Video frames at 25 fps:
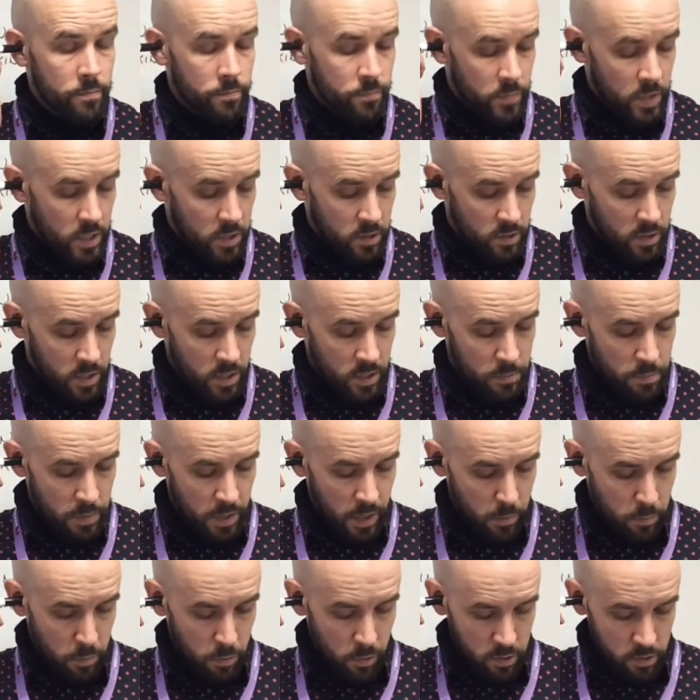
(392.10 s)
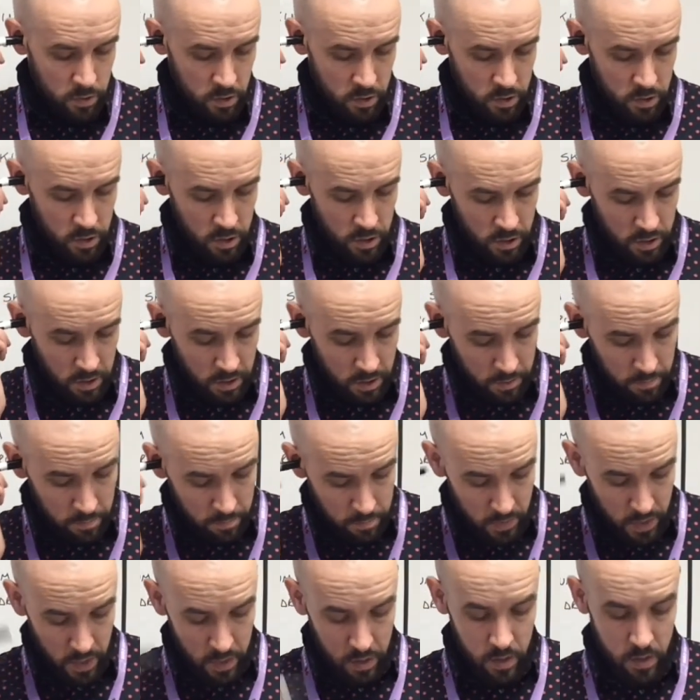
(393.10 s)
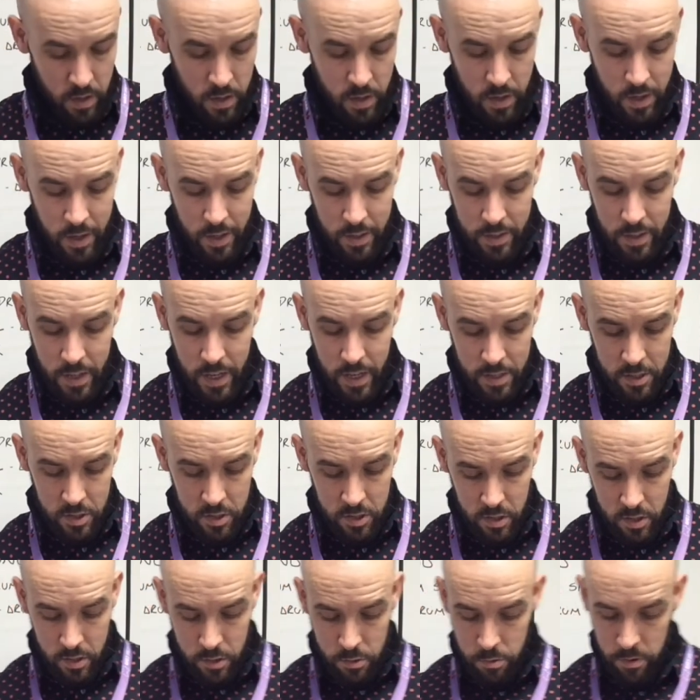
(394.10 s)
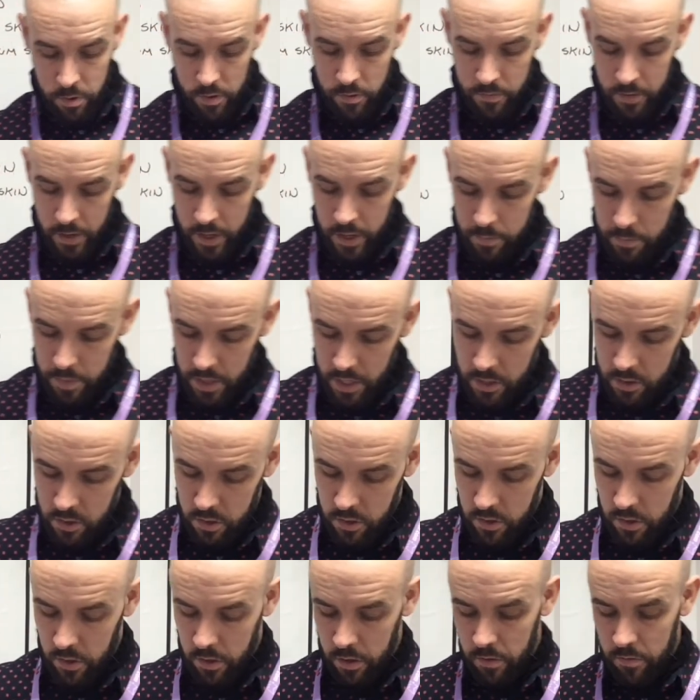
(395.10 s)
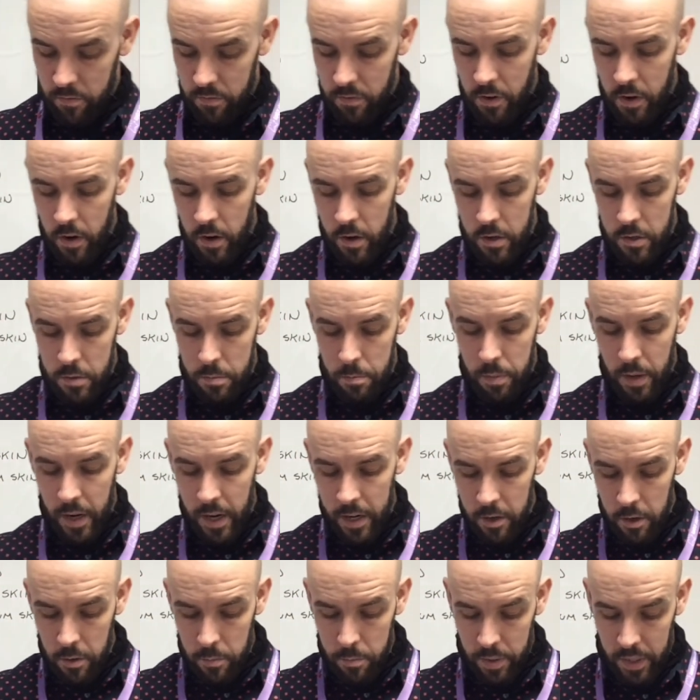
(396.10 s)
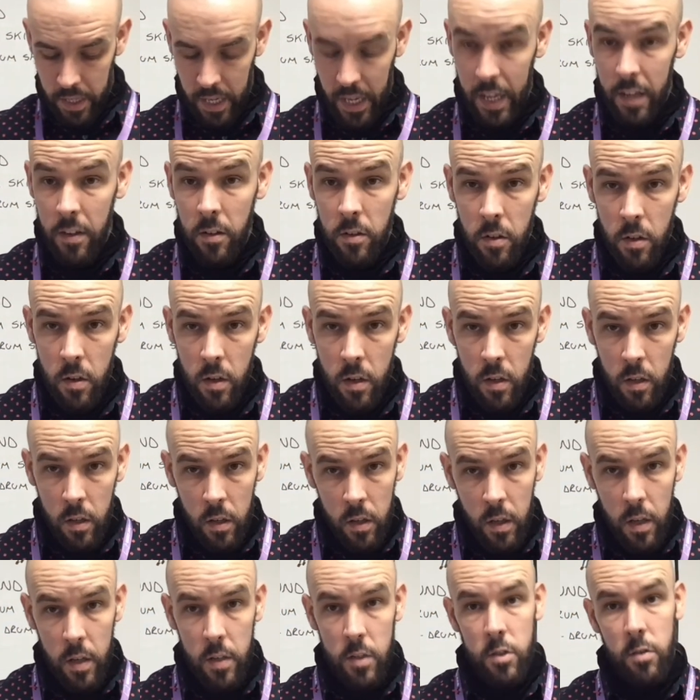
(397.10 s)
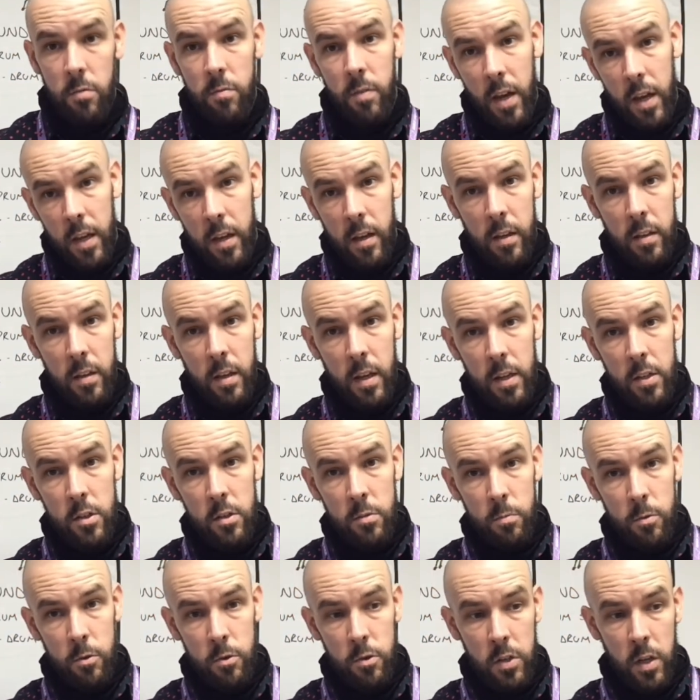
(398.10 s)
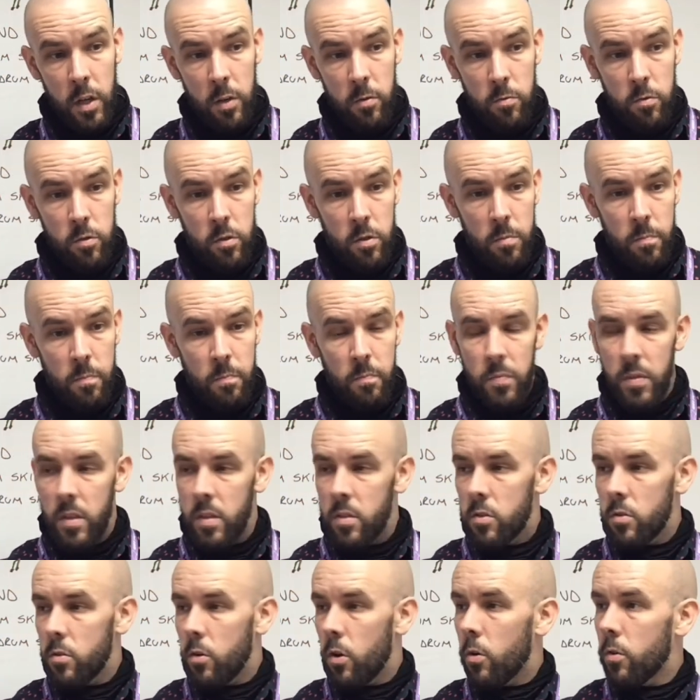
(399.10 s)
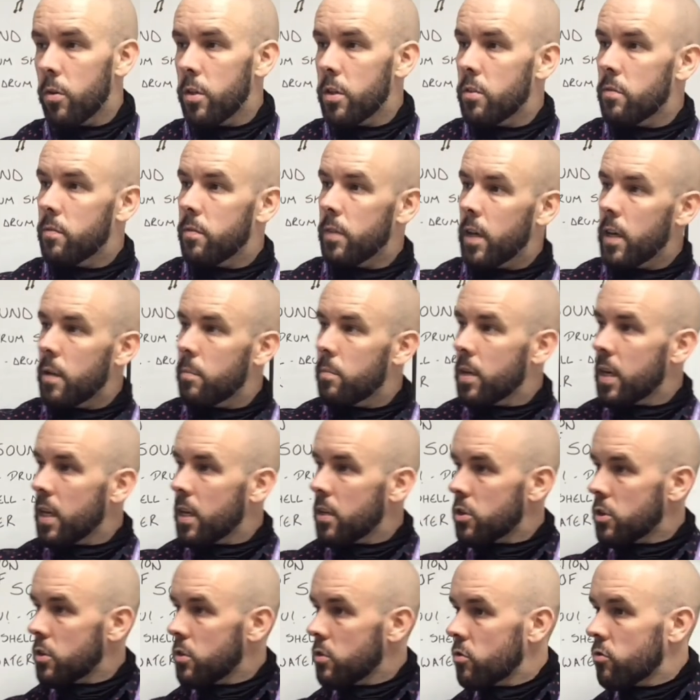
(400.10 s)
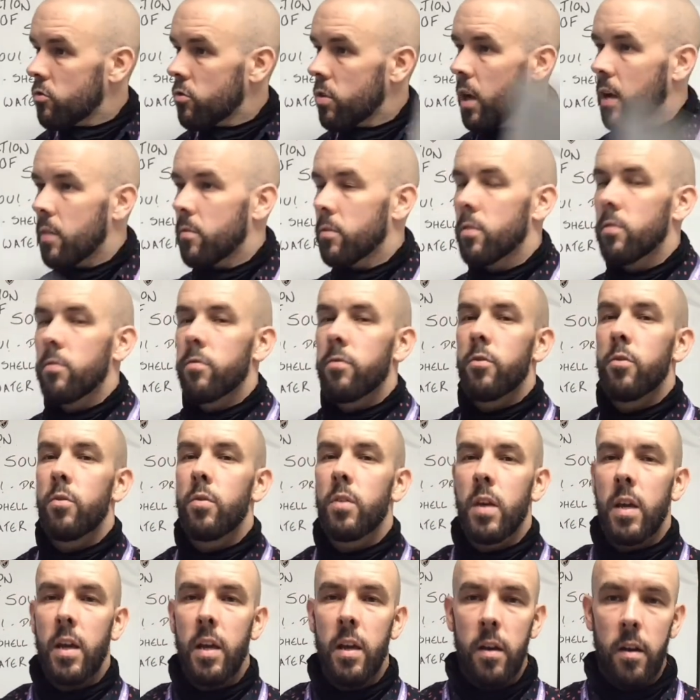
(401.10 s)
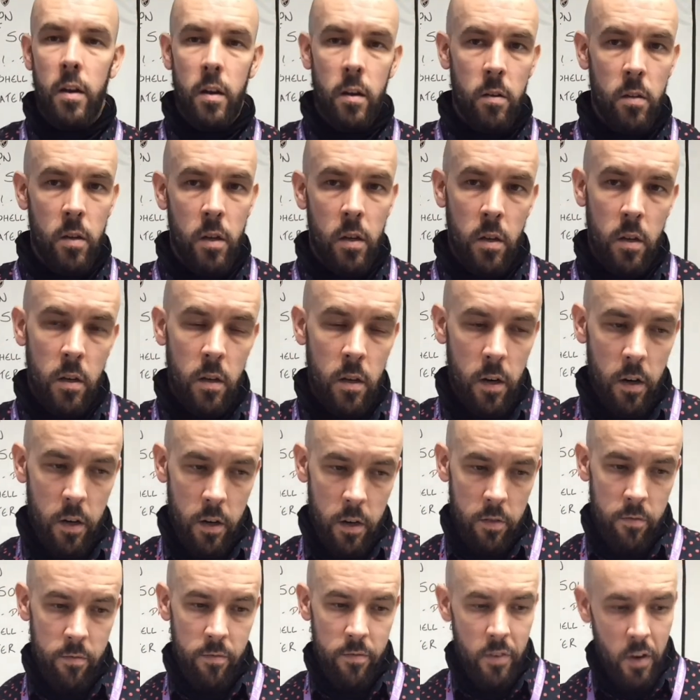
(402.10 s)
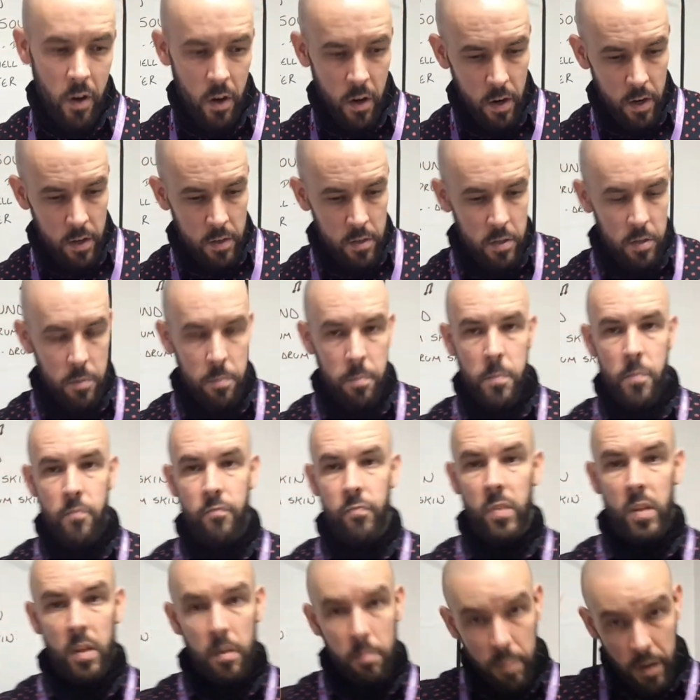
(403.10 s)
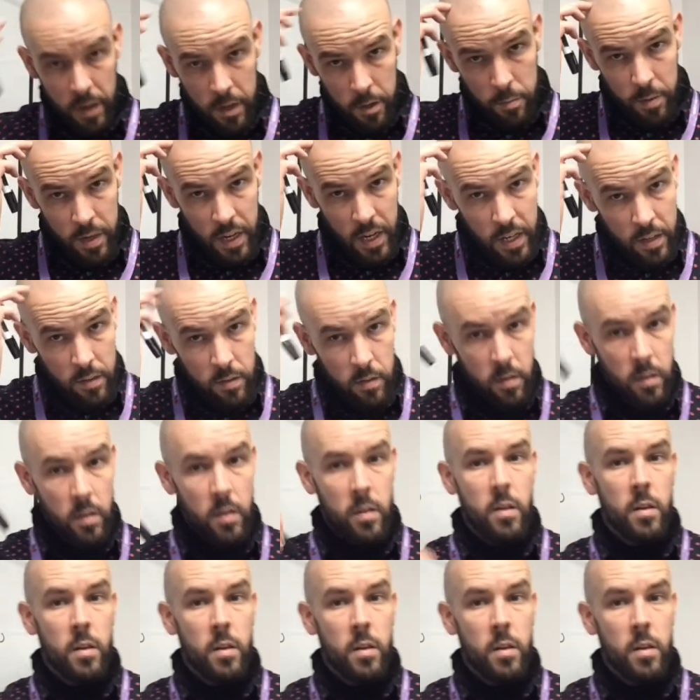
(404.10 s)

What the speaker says: it's these bad boys, it's your ear. And this is where the vibrations are converted by your brain into recognisable sounds. So all these vibrations travelling through the air are converted by your brain